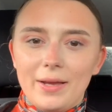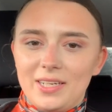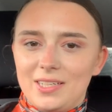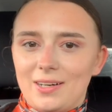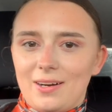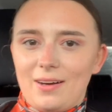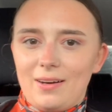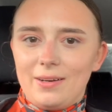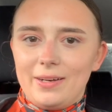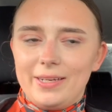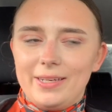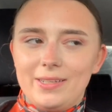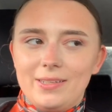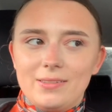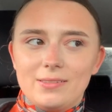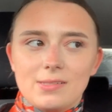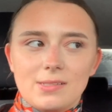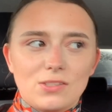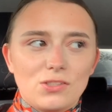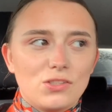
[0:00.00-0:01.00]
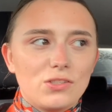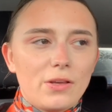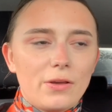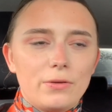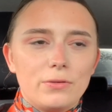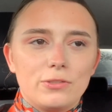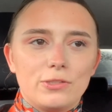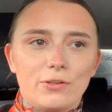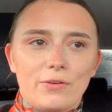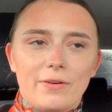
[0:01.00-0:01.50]
guys,
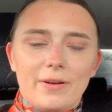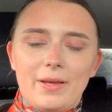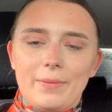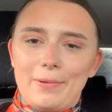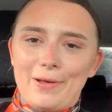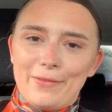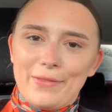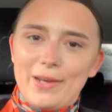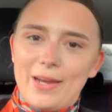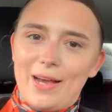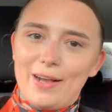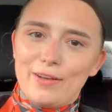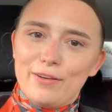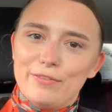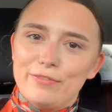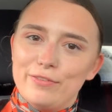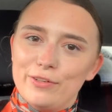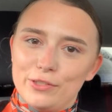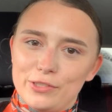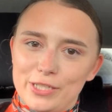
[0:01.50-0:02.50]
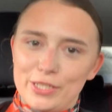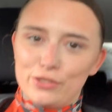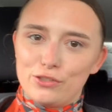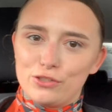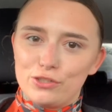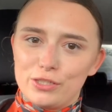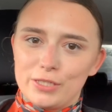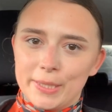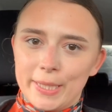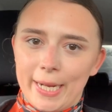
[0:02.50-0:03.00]
so sorry about the lack of footage
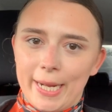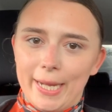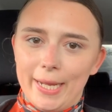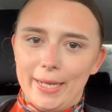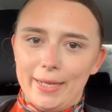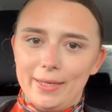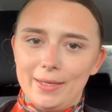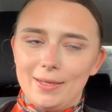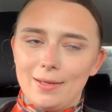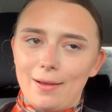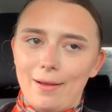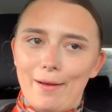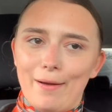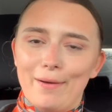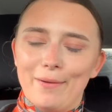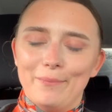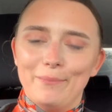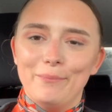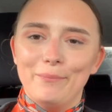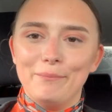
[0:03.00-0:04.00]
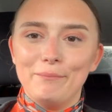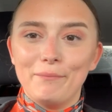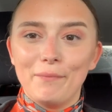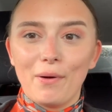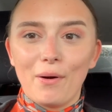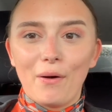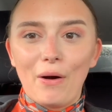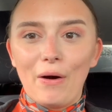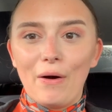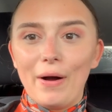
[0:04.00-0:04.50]
today.
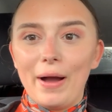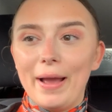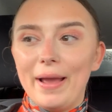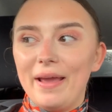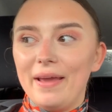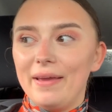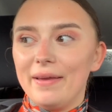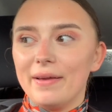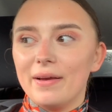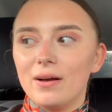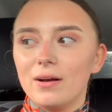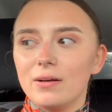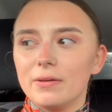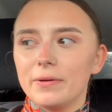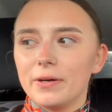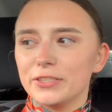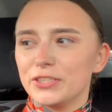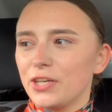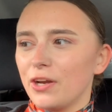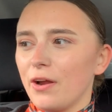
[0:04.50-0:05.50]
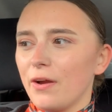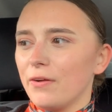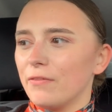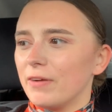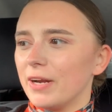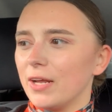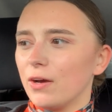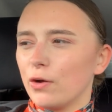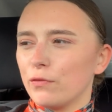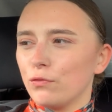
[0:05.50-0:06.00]
I don't know
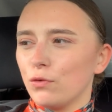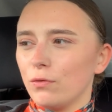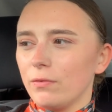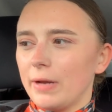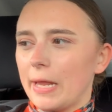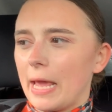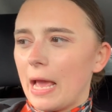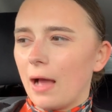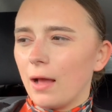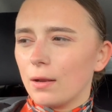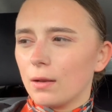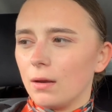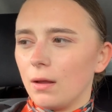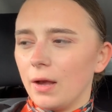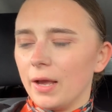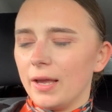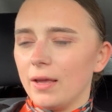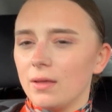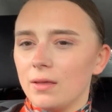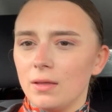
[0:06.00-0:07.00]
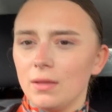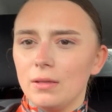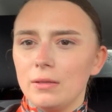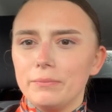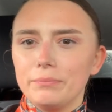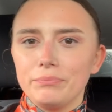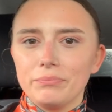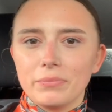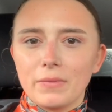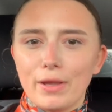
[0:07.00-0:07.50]
really, I've not really had like
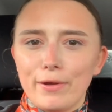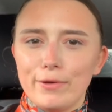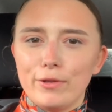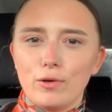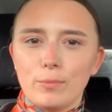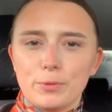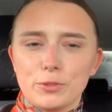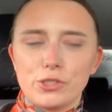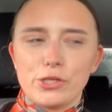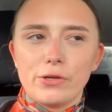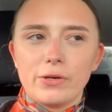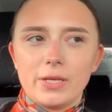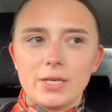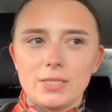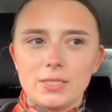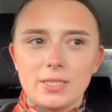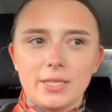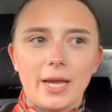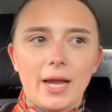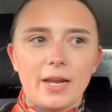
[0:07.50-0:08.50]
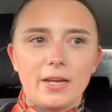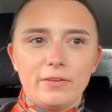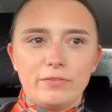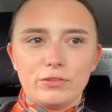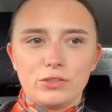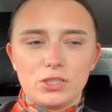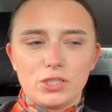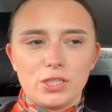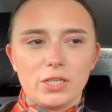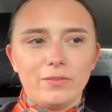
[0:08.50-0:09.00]
any opportunities to get any
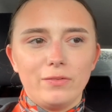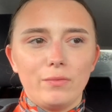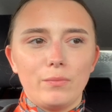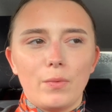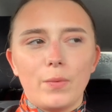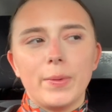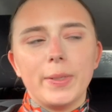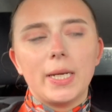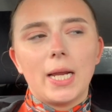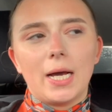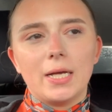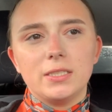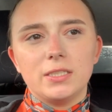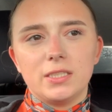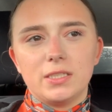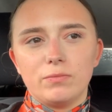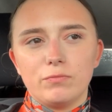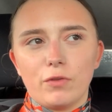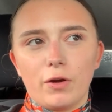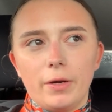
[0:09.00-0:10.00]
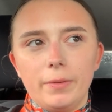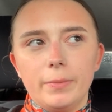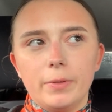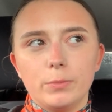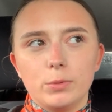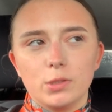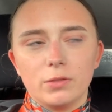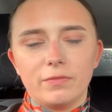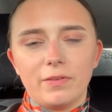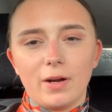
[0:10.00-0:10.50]
footage. Even when we landed in Rome, it
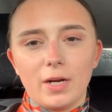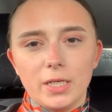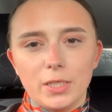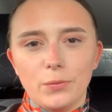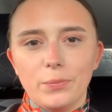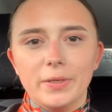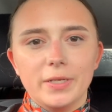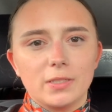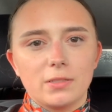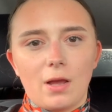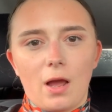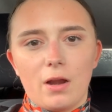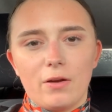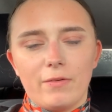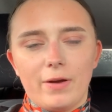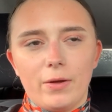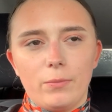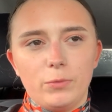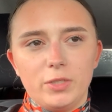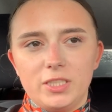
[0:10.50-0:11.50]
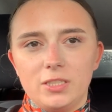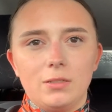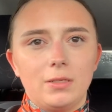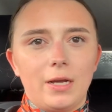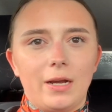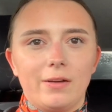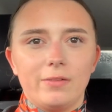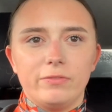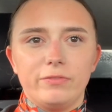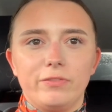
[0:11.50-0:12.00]
was a very quick turnaround. We didn't
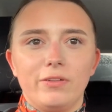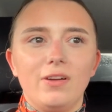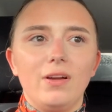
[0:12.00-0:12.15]
have